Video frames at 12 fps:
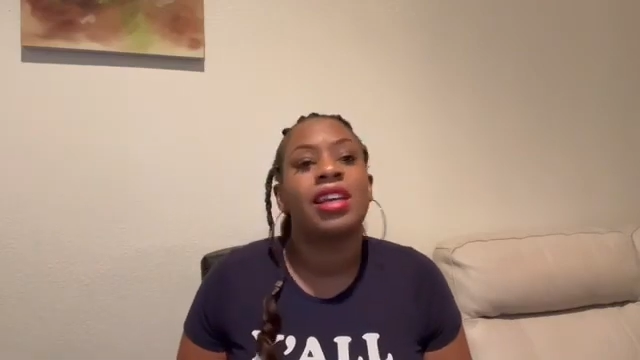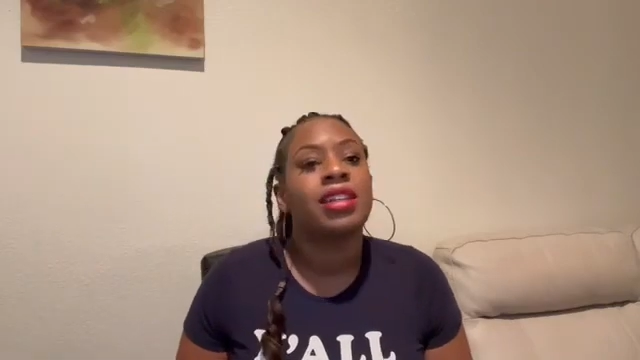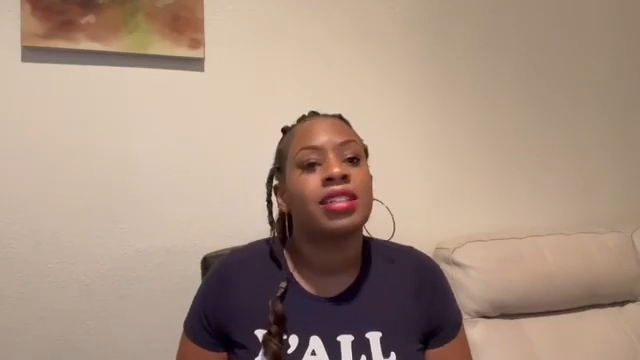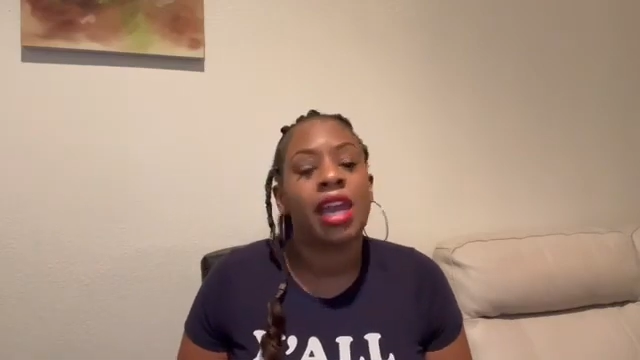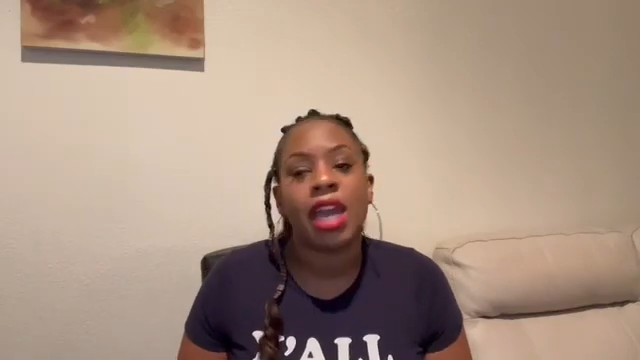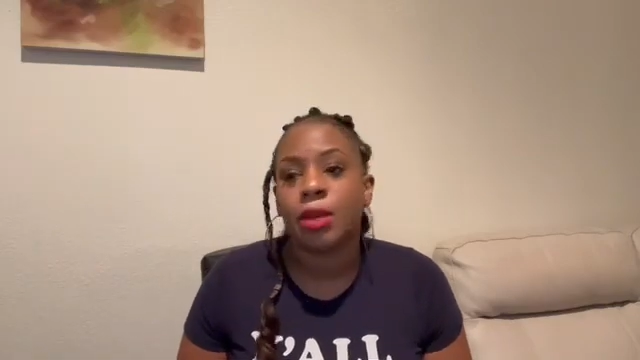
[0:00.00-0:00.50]

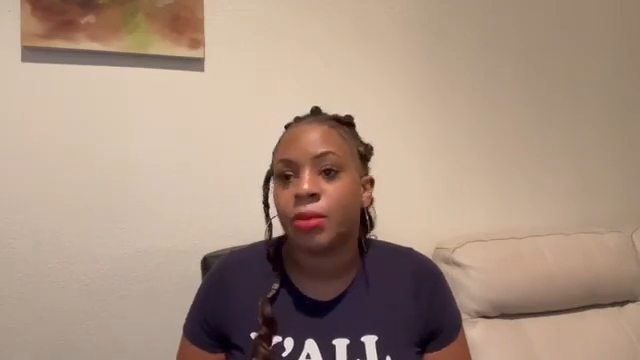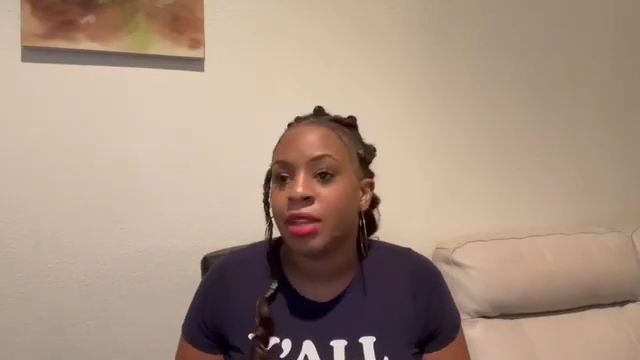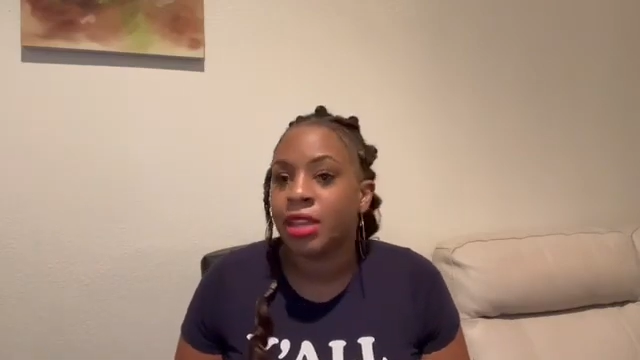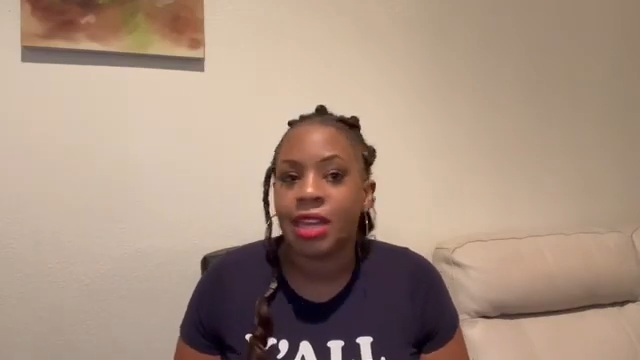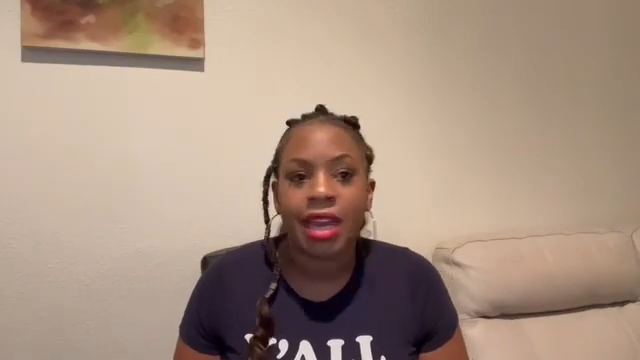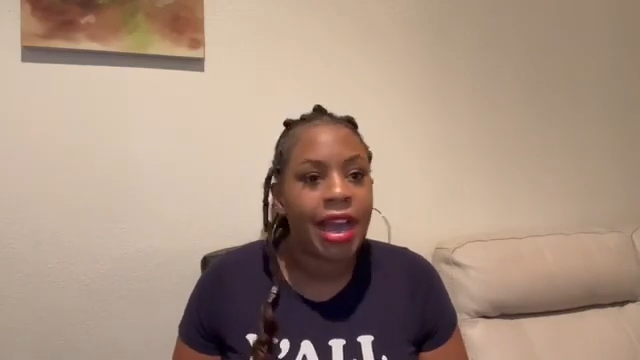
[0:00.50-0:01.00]
came
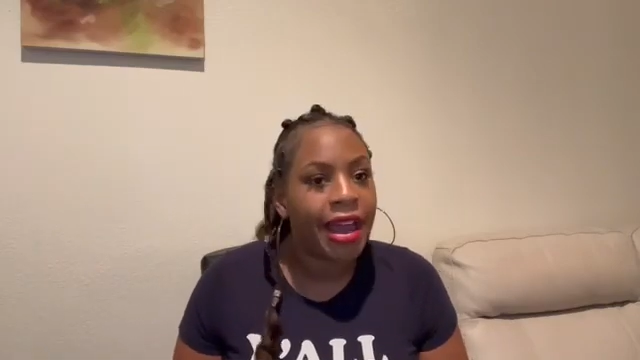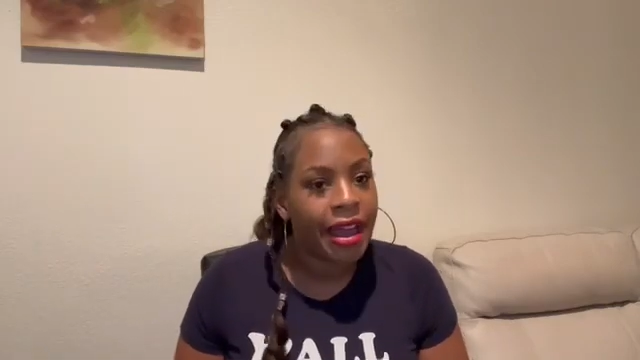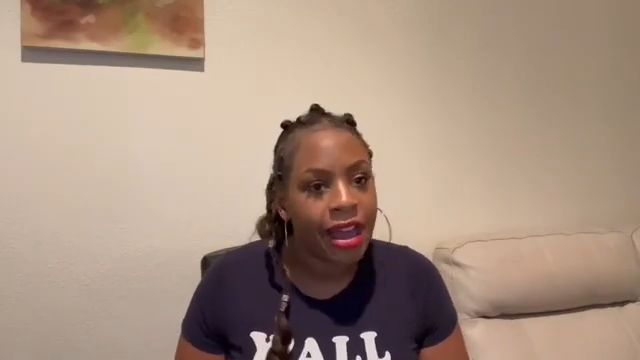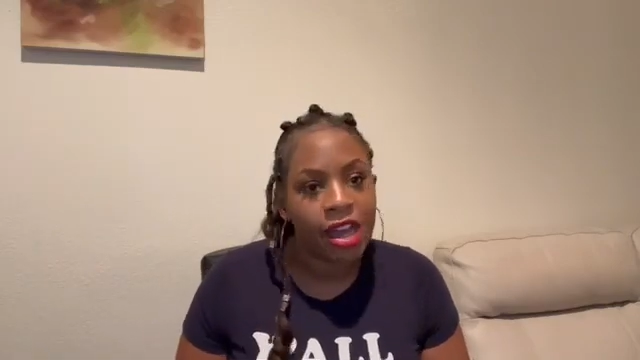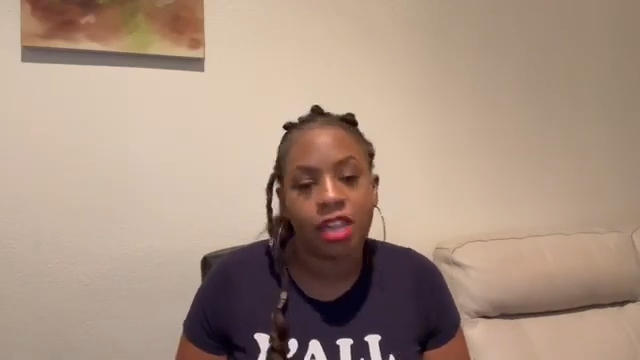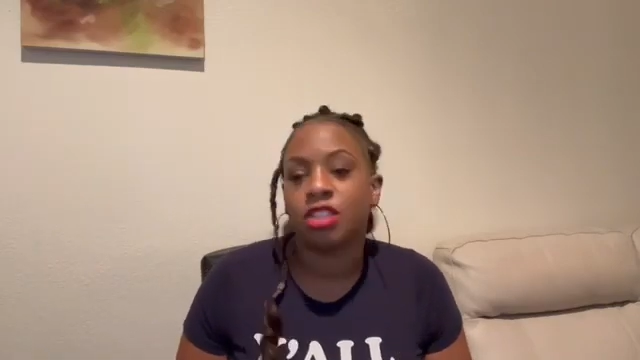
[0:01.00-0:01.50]
in
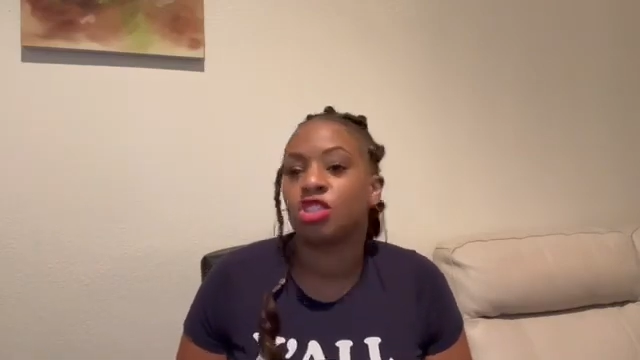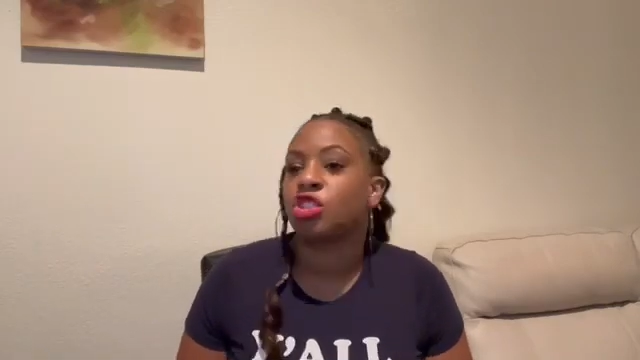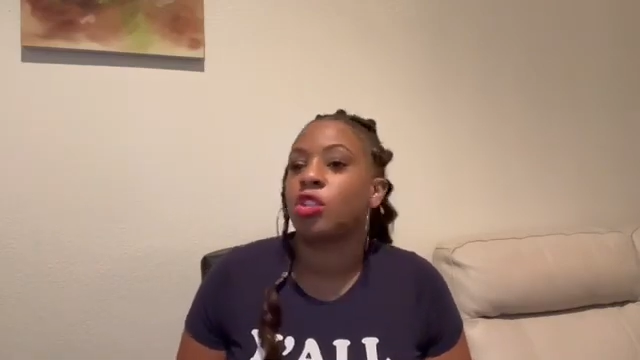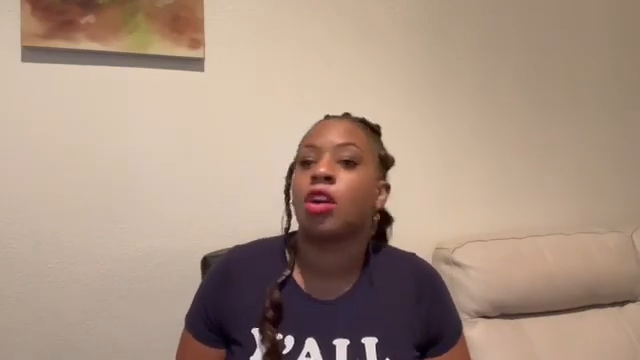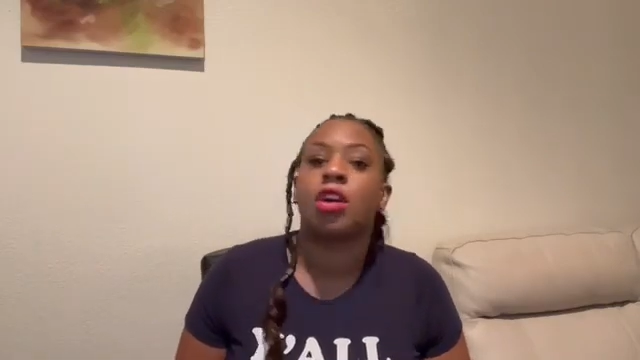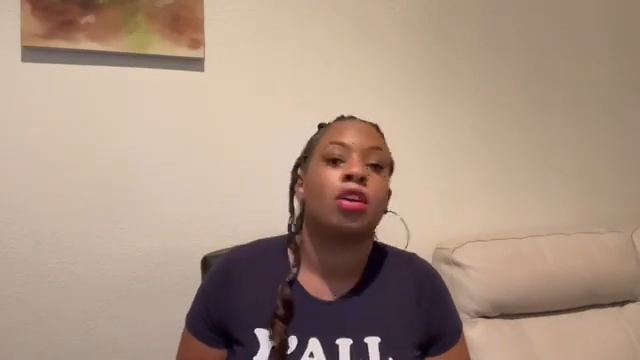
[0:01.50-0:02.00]
loud and
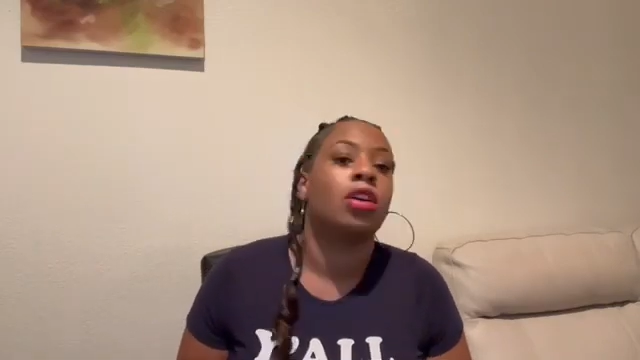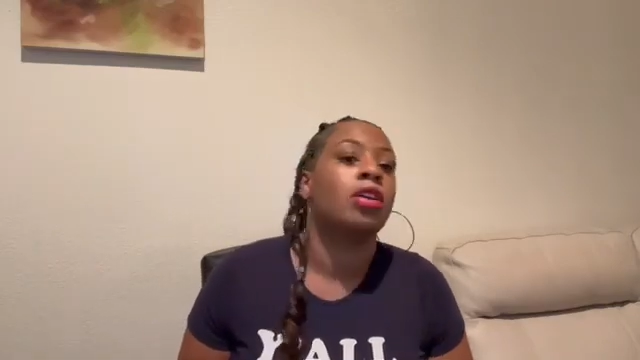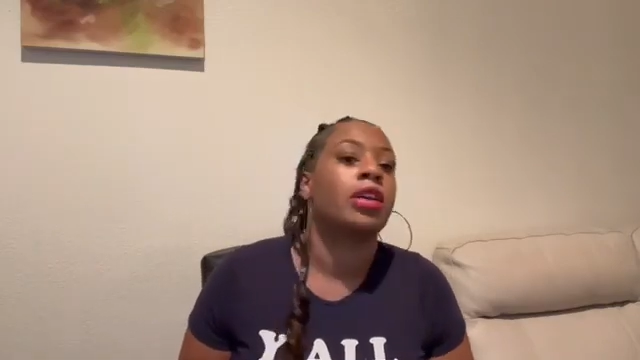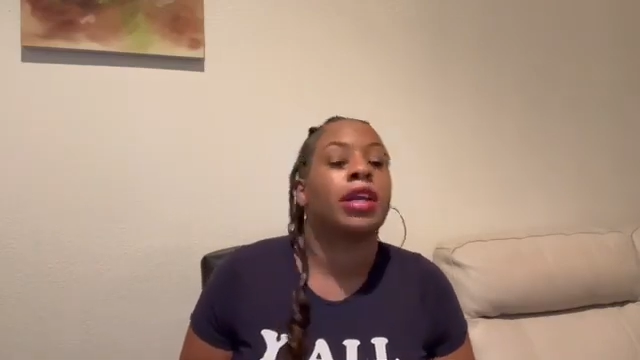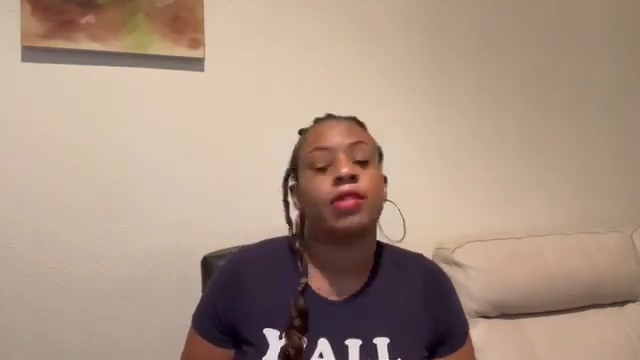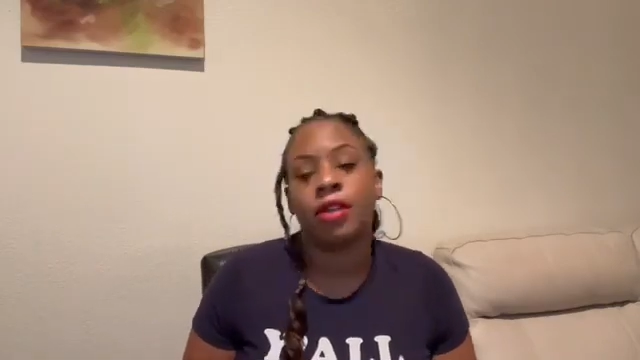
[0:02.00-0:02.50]

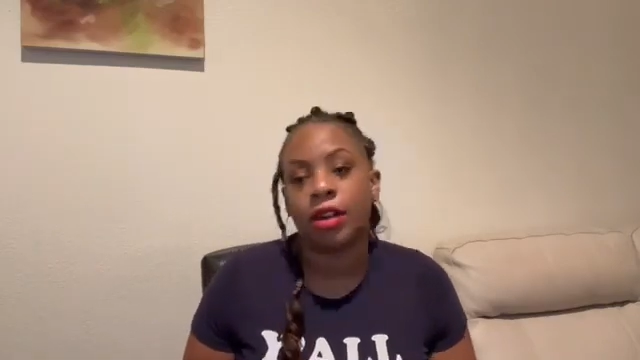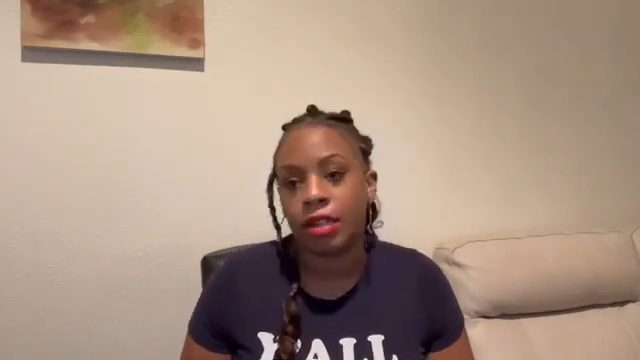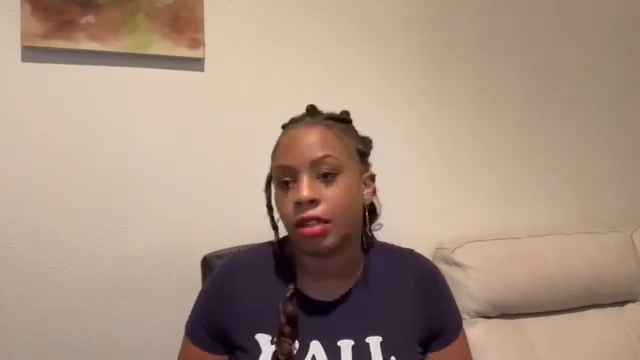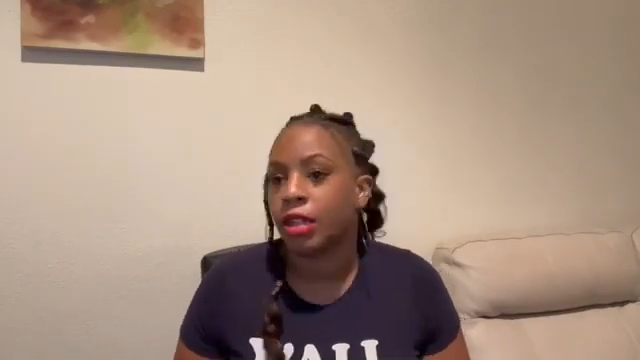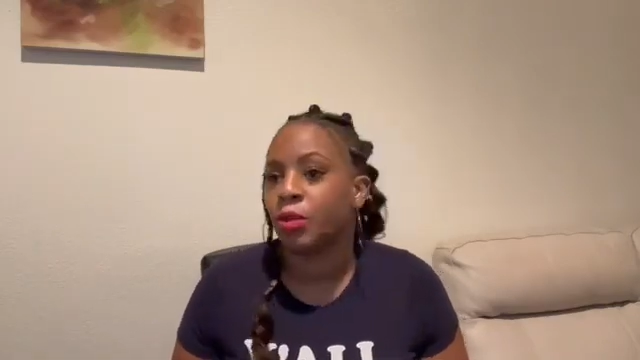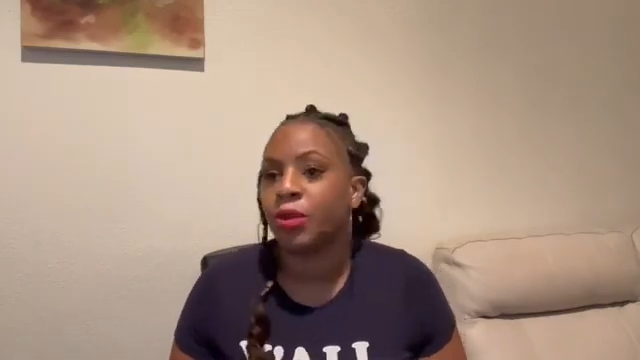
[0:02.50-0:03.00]
strong and
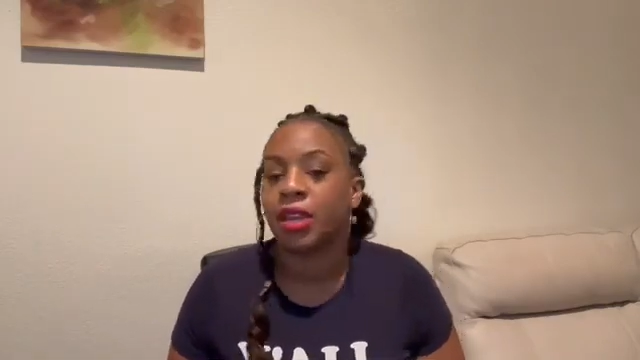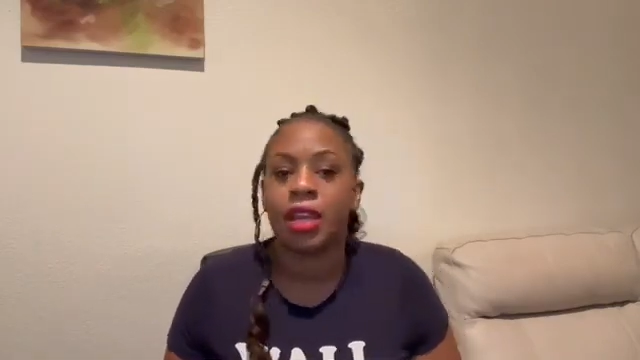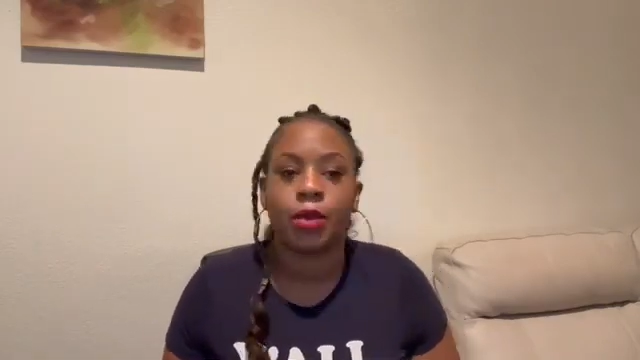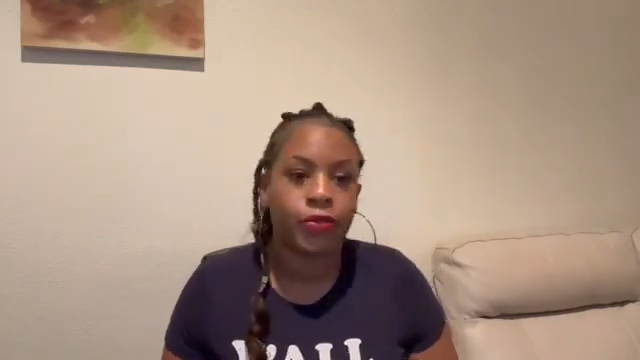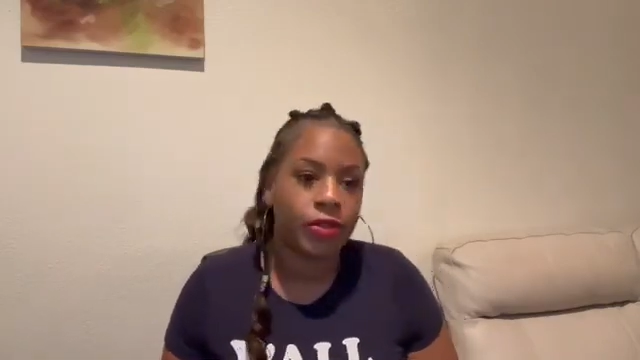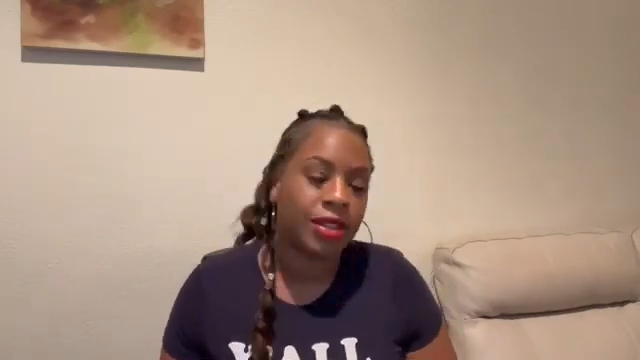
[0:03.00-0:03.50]
wrong, and we
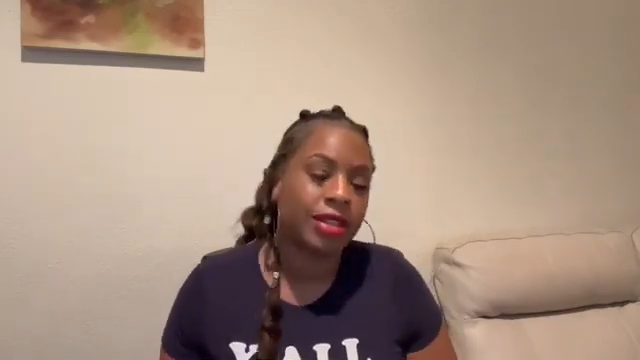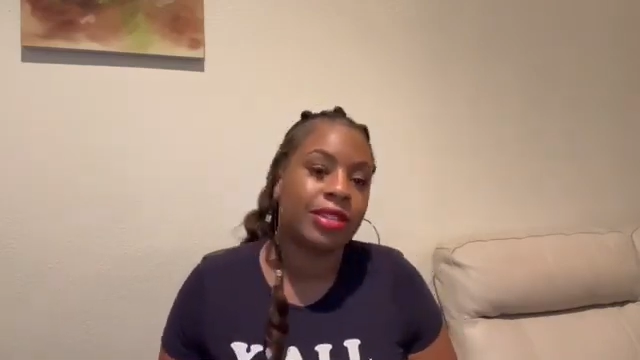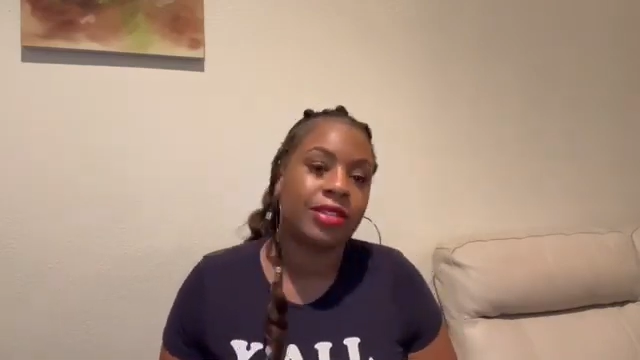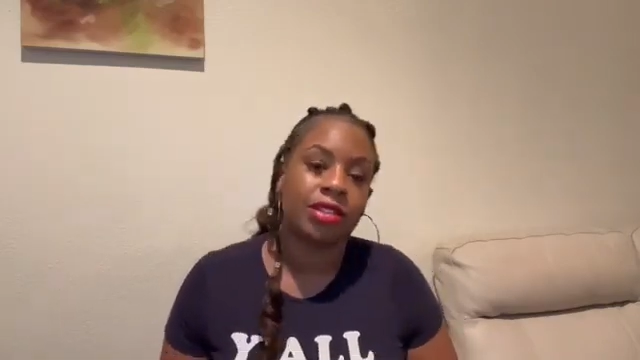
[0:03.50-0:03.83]
ain't feeling it.